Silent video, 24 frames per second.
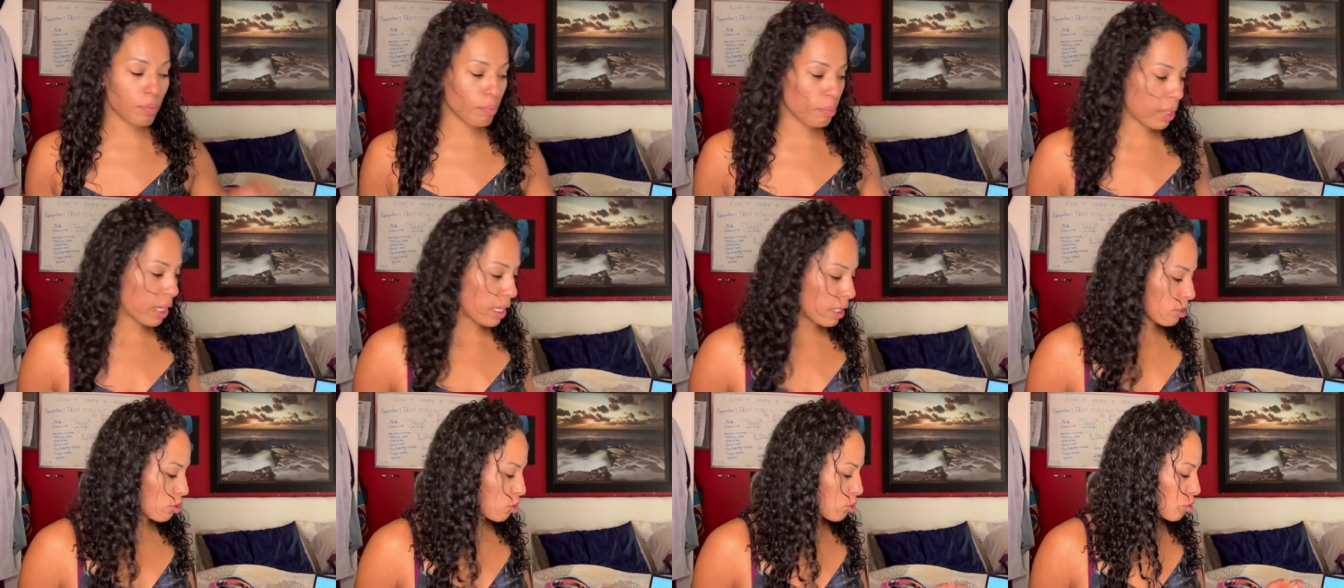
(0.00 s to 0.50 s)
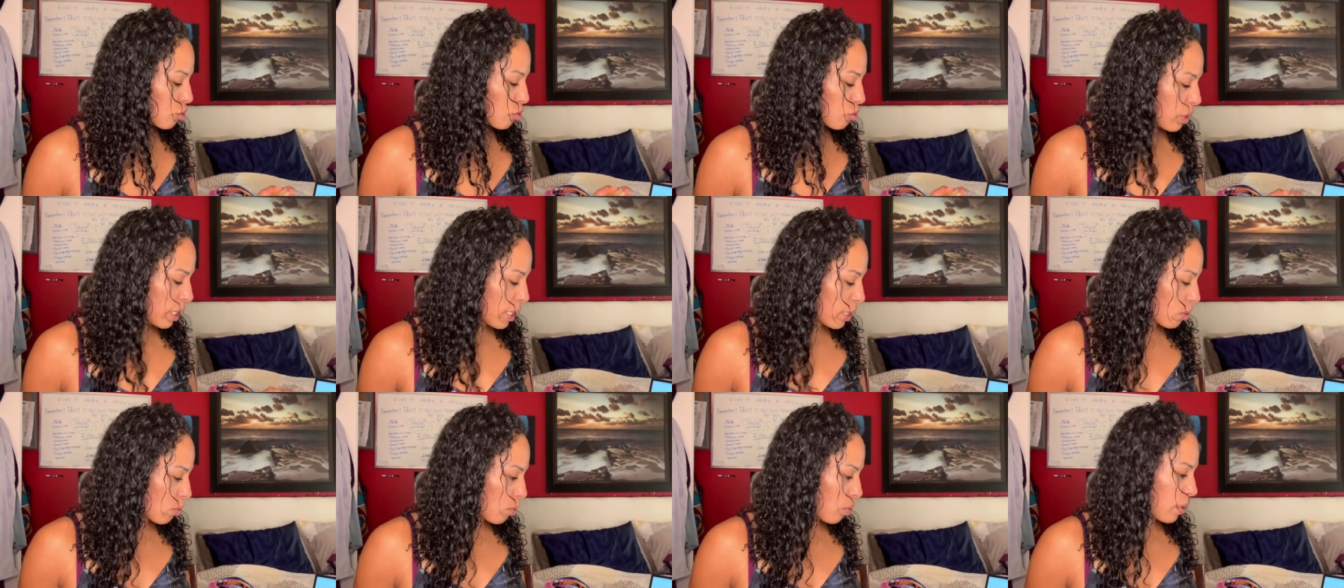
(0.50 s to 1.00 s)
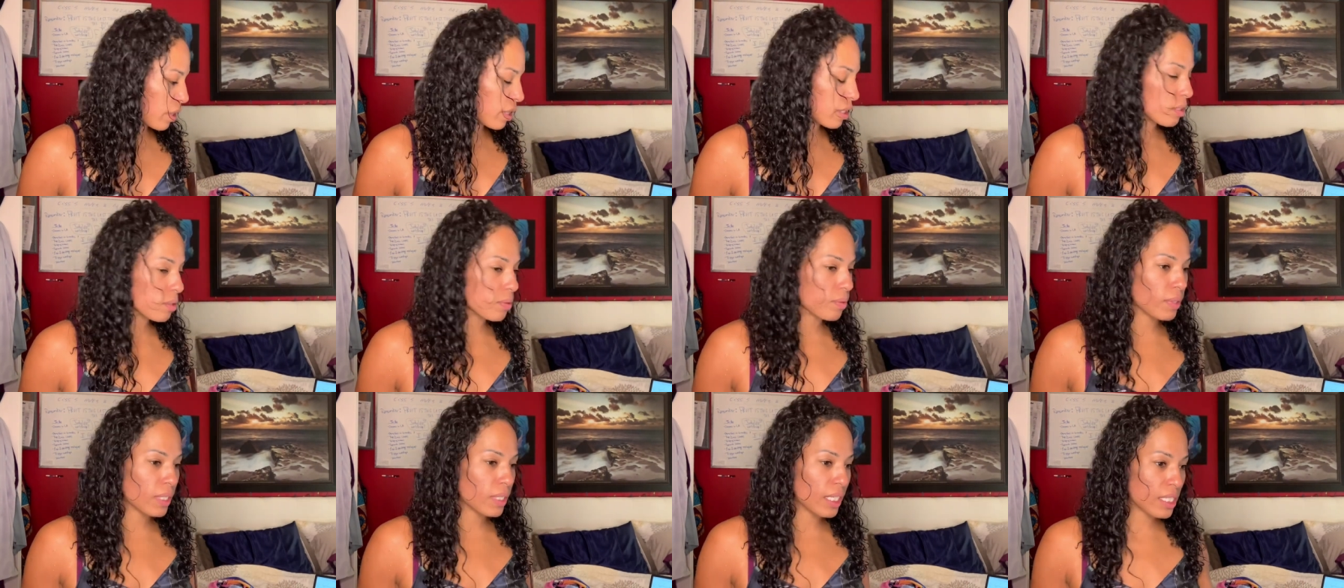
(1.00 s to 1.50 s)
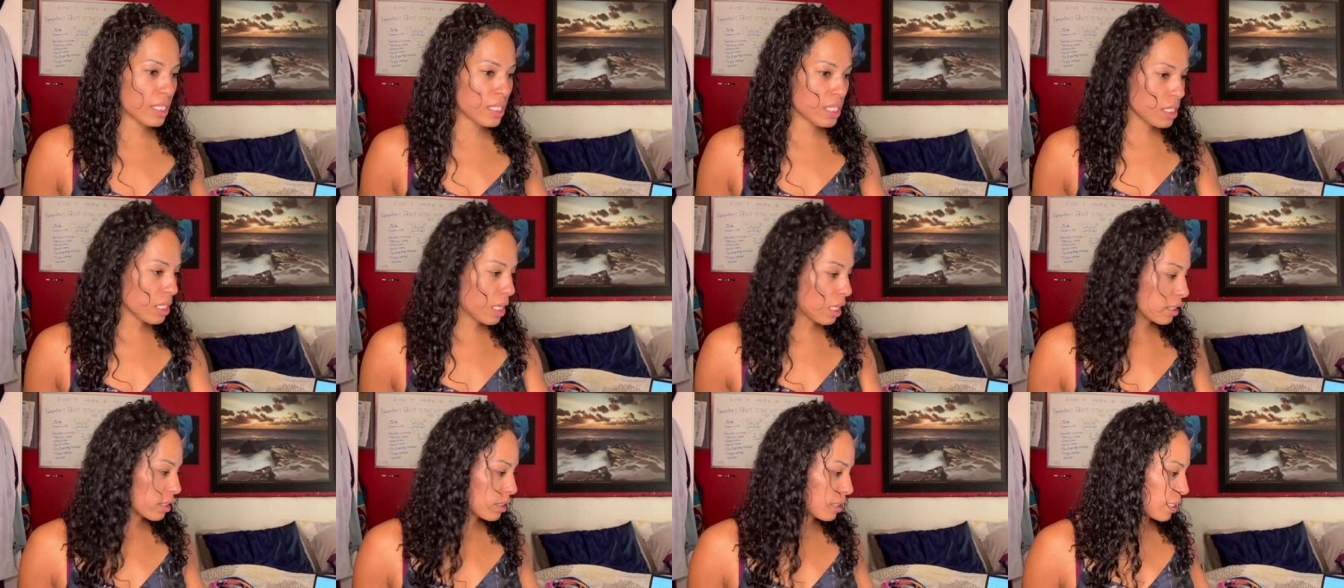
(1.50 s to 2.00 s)
but straight oils will get
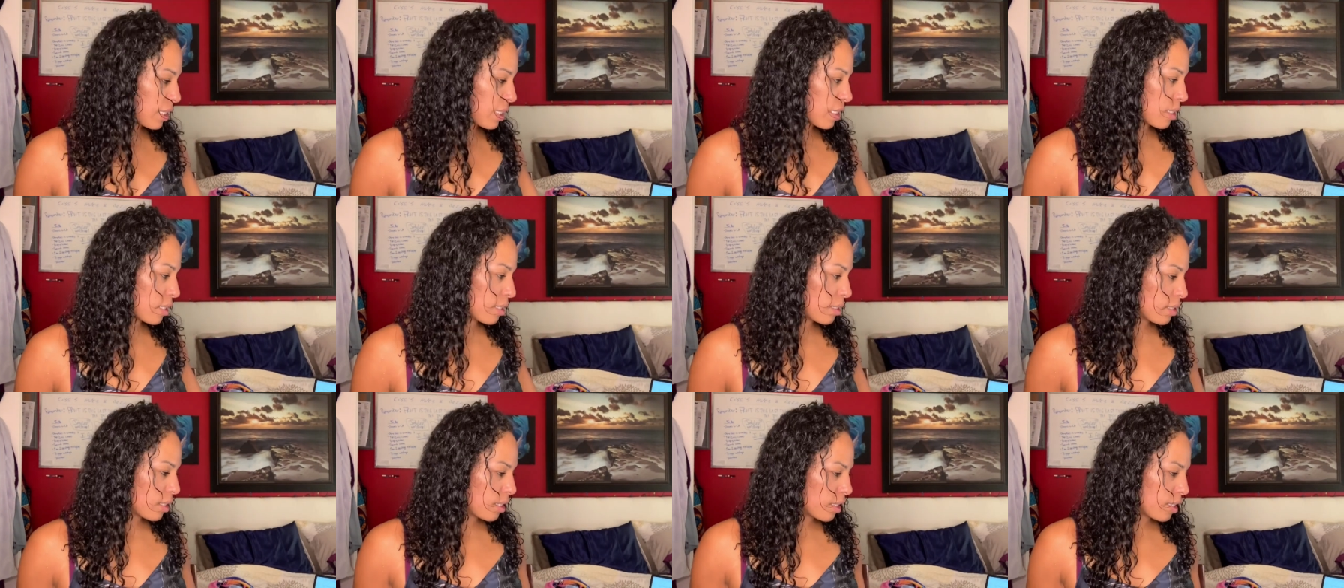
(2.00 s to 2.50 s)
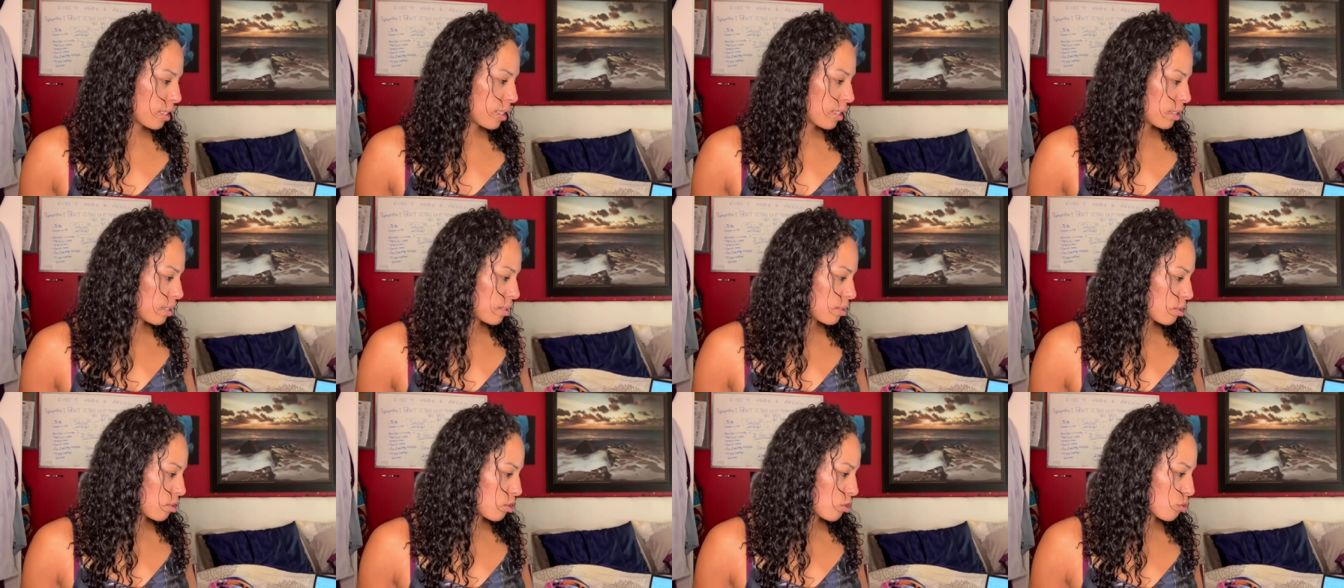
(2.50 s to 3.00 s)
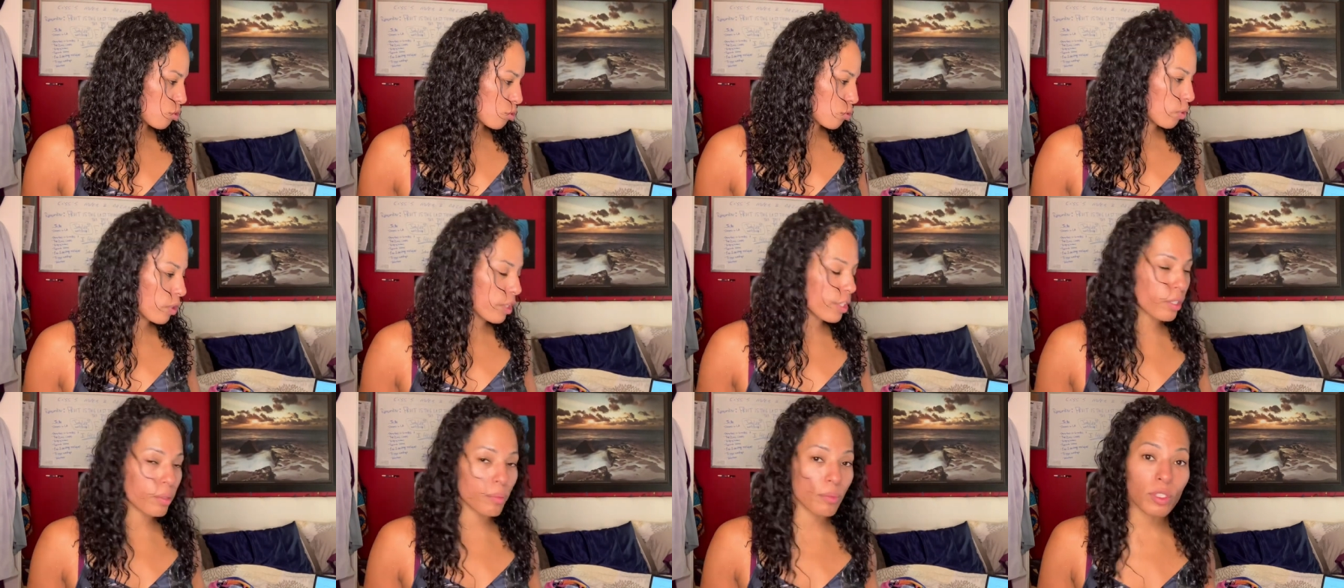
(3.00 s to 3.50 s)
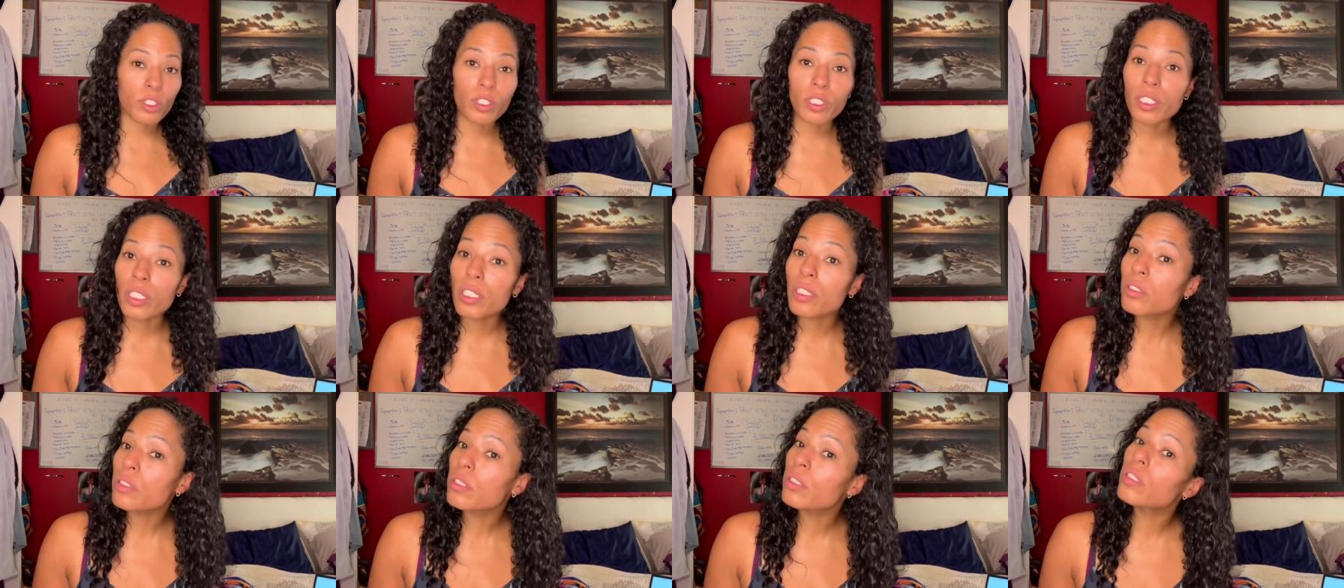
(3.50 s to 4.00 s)
sucked in and destroy your
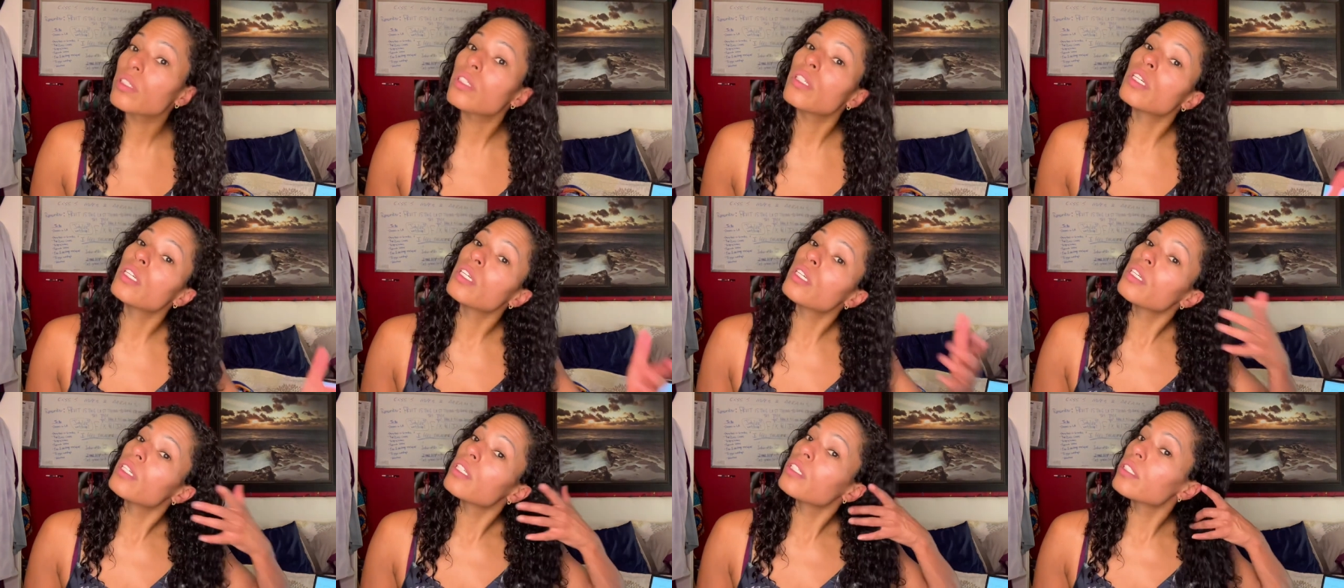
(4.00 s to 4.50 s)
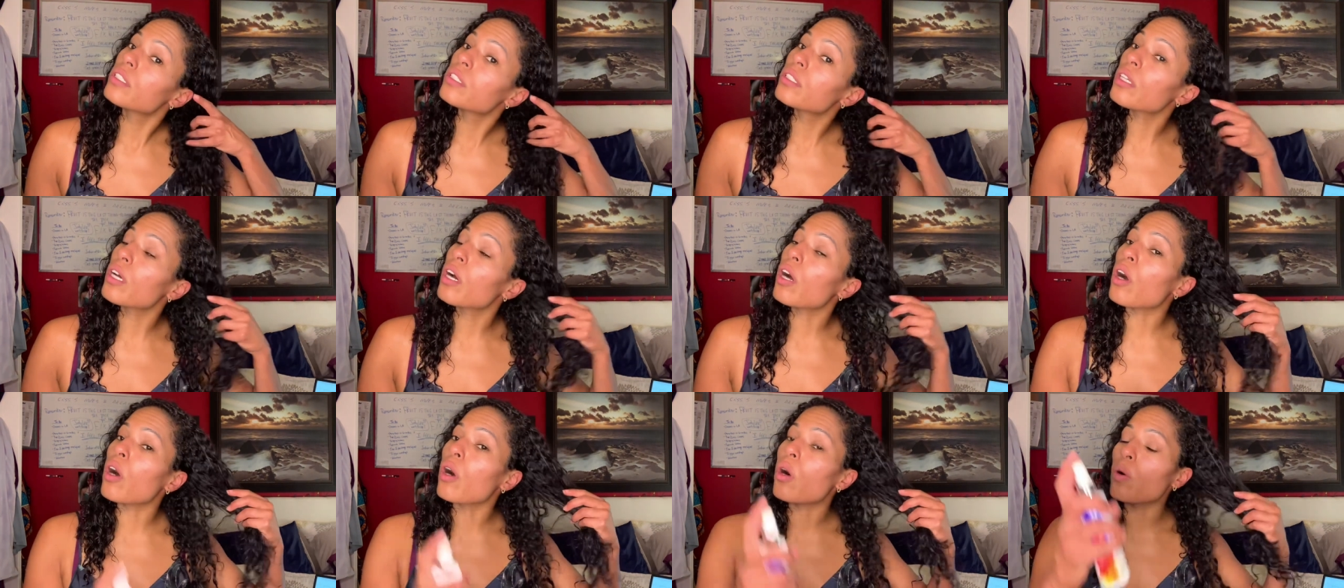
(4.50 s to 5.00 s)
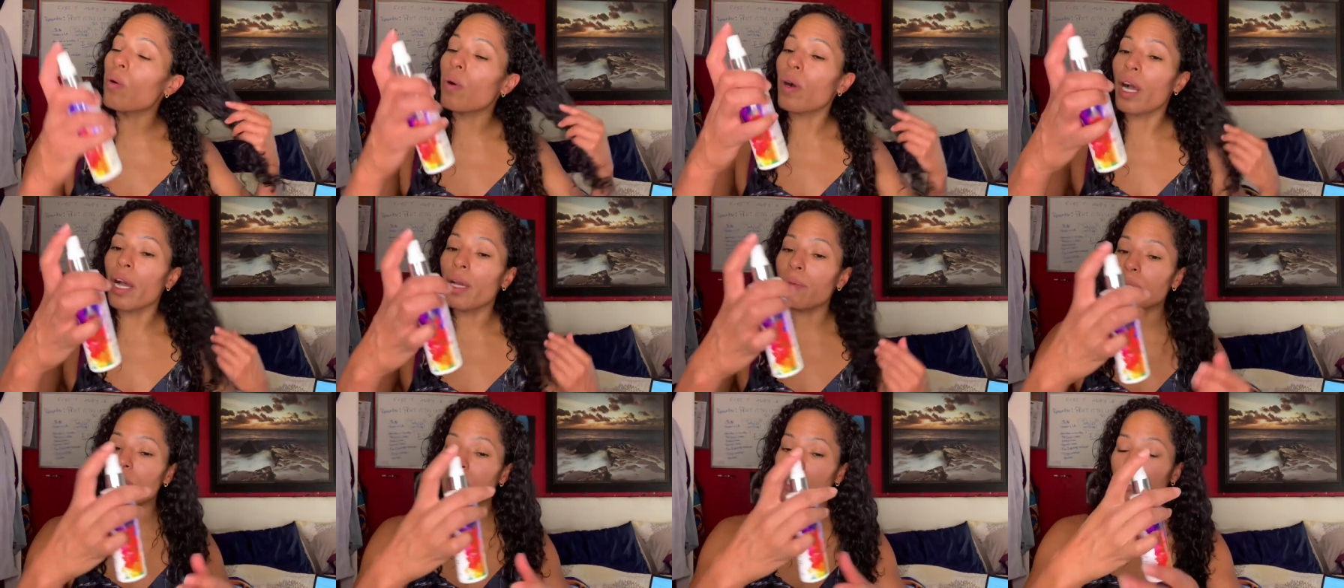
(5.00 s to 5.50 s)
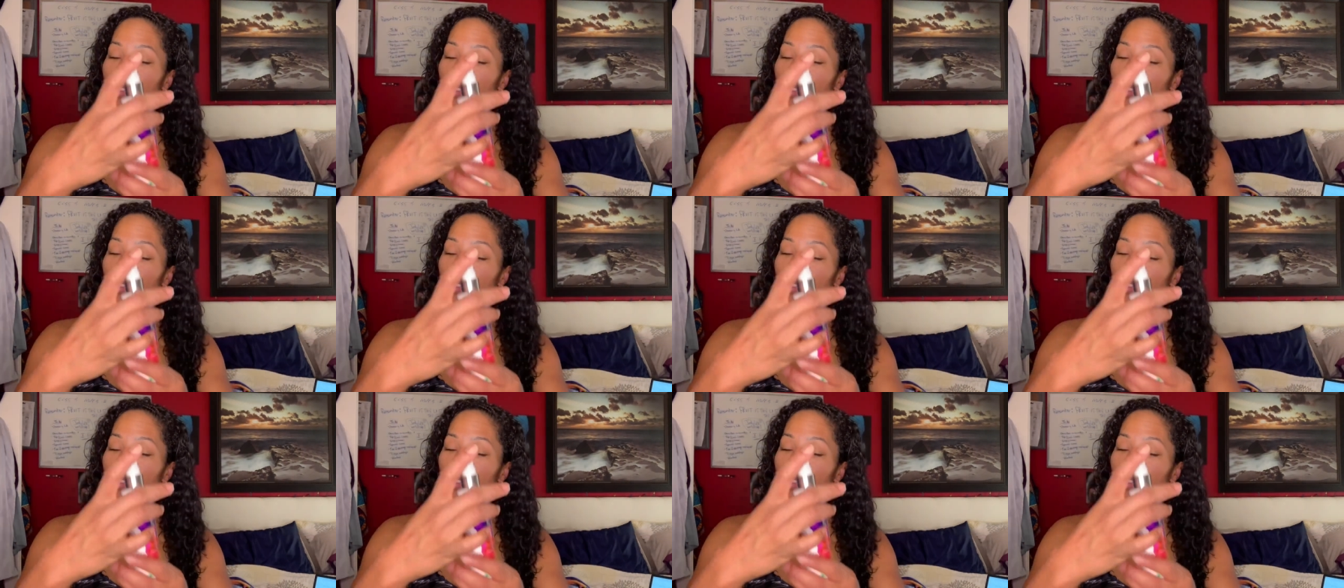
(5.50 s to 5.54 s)
machine. So I'm gonna